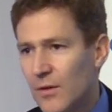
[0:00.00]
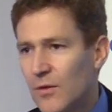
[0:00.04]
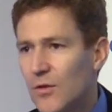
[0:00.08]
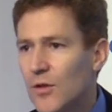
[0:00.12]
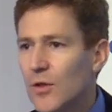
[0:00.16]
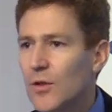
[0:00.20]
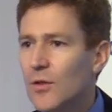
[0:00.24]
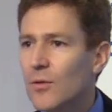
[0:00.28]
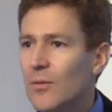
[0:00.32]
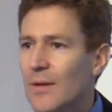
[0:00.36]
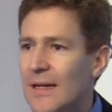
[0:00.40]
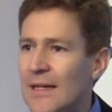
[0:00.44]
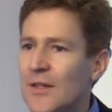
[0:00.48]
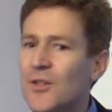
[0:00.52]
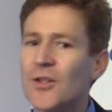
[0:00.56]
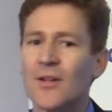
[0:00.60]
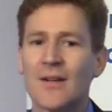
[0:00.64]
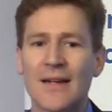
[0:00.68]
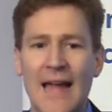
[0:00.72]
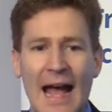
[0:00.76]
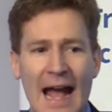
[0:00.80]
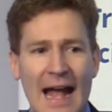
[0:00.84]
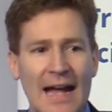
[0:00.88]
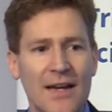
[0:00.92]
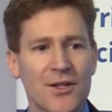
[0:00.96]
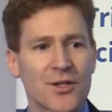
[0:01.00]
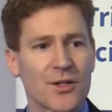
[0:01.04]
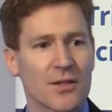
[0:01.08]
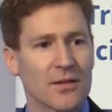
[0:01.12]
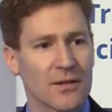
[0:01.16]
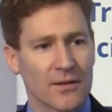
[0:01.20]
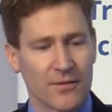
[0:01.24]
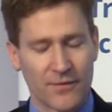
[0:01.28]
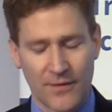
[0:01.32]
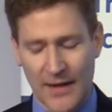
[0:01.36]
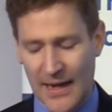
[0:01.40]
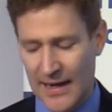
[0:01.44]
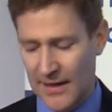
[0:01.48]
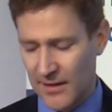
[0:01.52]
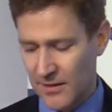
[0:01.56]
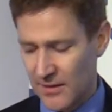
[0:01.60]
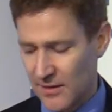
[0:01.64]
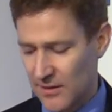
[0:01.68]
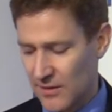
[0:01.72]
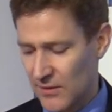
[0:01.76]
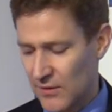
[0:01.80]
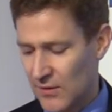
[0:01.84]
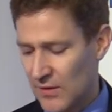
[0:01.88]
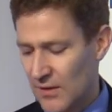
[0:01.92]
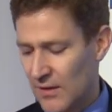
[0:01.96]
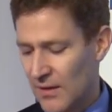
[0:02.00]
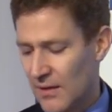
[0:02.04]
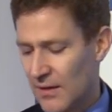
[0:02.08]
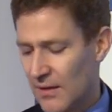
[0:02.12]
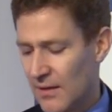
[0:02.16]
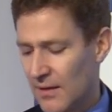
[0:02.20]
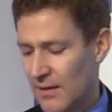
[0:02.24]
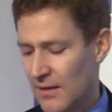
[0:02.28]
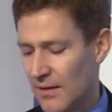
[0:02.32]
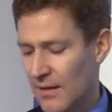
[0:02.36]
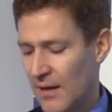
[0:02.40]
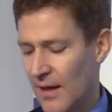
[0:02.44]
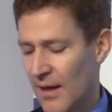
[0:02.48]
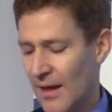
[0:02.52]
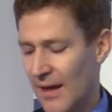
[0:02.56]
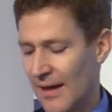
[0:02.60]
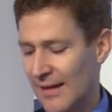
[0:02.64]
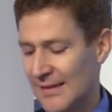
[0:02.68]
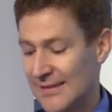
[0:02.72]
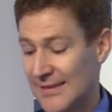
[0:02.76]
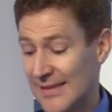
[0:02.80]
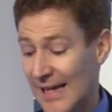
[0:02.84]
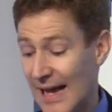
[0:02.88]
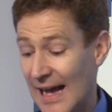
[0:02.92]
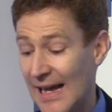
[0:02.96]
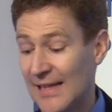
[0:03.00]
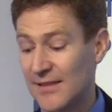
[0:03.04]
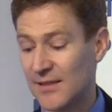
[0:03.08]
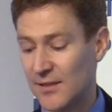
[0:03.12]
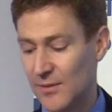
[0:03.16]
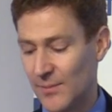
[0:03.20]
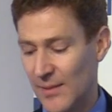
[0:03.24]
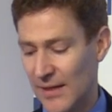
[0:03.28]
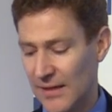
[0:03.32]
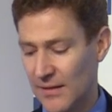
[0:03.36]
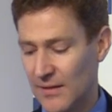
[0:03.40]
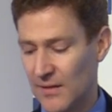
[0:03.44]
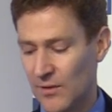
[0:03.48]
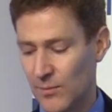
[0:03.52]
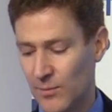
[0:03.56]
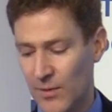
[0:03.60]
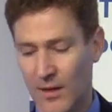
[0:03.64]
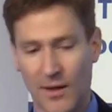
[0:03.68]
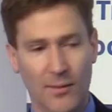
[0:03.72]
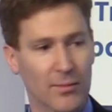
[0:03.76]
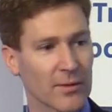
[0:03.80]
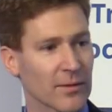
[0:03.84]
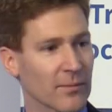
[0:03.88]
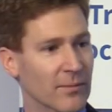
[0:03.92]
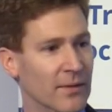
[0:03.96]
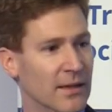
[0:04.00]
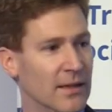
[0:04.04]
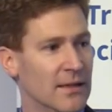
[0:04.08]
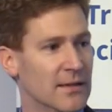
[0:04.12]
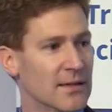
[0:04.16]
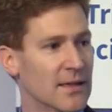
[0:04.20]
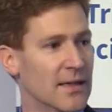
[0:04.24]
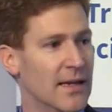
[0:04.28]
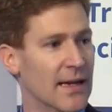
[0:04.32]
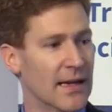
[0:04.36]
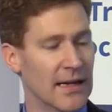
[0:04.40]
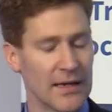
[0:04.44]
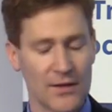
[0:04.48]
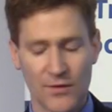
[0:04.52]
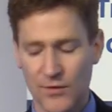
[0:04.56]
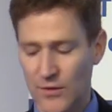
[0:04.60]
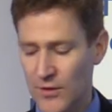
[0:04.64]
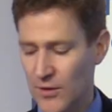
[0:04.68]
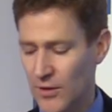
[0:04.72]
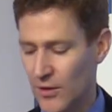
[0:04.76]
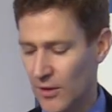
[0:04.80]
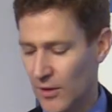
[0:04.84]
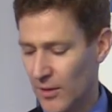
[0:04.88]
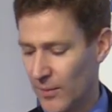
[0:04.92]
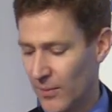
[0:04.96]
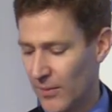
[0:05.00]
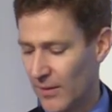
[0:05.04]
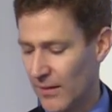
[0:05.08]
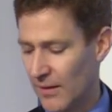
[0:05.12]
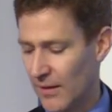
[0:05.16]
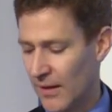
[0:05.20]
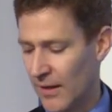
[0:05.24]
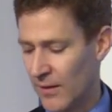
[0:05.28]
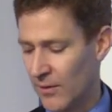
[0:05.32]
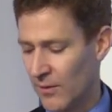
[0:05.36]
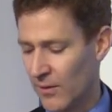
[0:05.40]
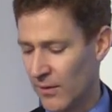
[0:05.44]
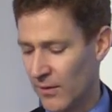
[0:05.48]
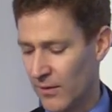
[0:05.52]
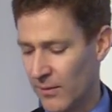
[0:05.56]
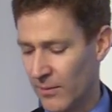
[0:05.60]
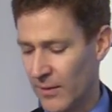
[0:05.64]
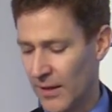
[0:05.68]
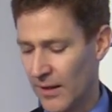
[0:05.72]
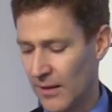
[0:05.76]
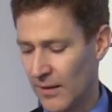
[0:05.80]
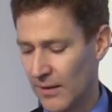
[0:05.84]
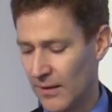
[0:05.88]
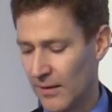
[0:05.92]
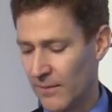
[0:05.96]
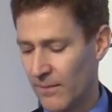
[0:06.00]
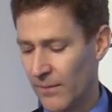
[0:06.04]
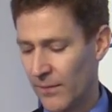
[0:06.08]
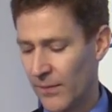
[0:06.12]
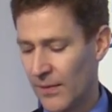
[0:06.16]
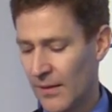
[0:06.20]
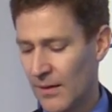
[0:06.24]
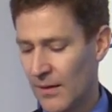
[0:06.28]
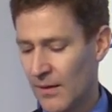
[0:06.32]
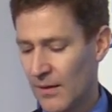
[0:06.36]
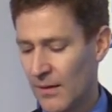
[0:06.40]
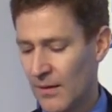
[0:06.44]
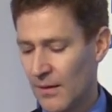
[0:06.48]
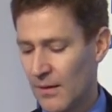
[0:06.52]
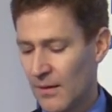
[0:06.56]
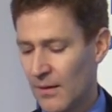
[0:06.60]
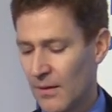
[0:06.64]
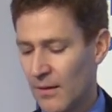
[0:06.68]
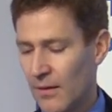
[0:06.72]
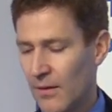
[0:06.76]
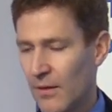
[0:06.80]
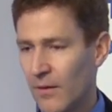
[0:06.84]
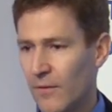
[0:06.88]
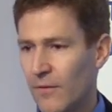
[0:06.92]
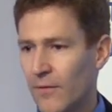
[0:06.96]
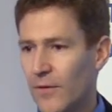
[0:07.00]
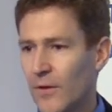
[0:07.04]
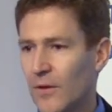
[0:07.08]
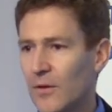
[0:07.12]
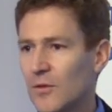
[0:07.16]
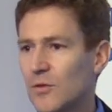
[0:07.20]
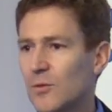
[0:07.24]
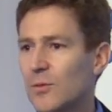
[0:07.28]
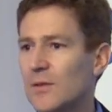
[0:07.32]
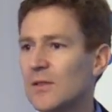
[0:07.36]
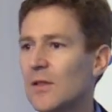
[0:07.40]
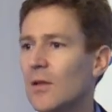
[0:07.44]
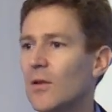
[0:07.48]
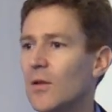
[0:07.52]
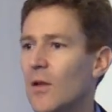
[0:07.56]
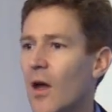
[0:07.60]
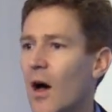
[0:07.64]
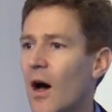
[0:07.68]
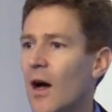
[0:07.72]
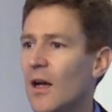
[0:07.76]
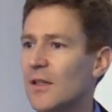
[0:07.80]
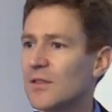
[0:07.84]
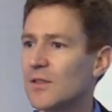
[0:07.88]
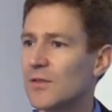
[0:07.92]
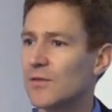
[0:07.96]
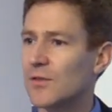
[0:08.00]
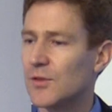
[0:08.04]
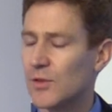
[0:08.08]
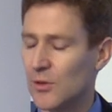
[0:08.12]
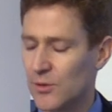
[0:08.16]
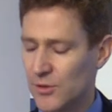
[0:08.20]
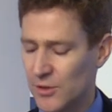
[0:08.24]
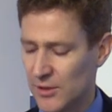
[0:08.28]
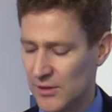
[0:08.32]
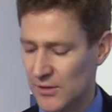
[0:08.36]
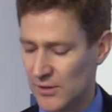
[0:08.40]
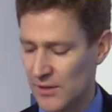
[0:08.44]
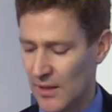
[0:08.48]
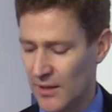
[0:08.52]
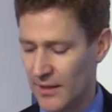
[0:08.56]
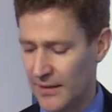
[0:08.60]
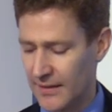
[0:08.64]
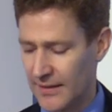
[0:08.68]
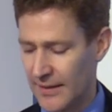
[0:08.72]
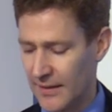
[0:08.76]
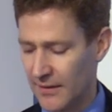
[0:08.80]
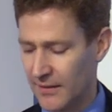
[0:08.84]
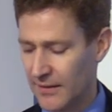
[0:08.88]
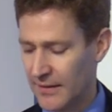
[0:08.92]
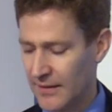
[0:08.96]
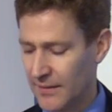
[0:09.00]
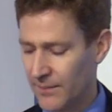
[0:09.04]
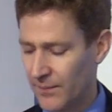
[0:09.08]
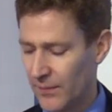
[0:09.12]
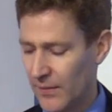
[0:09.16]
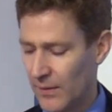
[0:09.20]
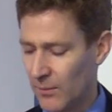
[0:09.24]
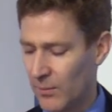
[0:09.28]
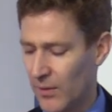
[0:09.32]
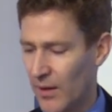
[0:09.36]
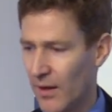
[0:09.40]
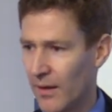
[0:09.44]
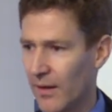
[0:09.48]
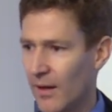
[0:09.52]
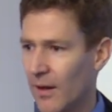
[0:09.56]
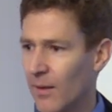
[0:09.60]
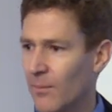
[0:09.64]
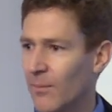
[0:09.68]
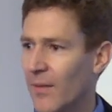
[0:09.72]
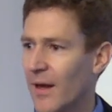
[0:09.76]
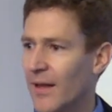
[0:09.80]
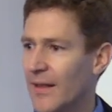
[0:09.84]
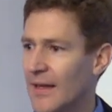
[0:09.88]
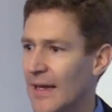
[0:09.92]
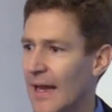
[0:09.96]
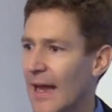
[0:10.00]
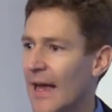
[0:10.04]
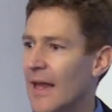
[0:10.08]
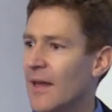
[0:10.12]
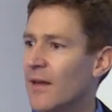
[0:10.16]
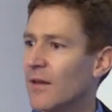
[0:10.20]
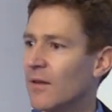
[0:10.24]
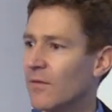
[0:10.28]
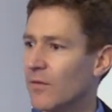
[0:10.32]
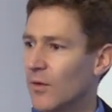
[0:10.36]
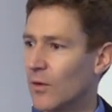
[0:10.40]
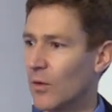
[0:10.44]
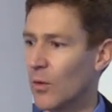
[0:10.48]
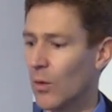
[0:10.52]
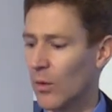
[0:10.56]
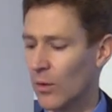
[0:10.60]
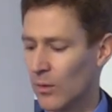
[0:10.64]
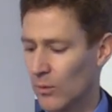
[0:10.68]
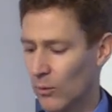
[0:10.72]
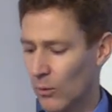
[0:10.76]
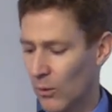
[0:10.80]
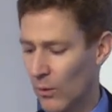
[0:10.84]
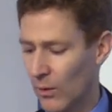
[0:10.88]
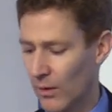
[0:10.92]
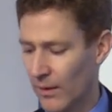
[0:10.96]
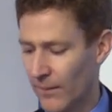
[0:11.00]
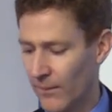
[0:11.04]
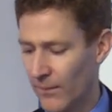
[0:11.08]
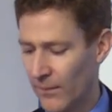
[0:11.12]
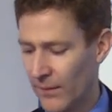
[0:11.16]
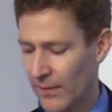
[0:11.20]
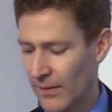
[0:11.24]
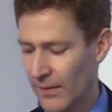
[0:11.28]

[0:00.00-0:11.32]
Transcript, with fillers: Two international factors exacerbate this problem in today's Europe and North America. The first was a loss of social solidarity brought on by the end of the Cold War.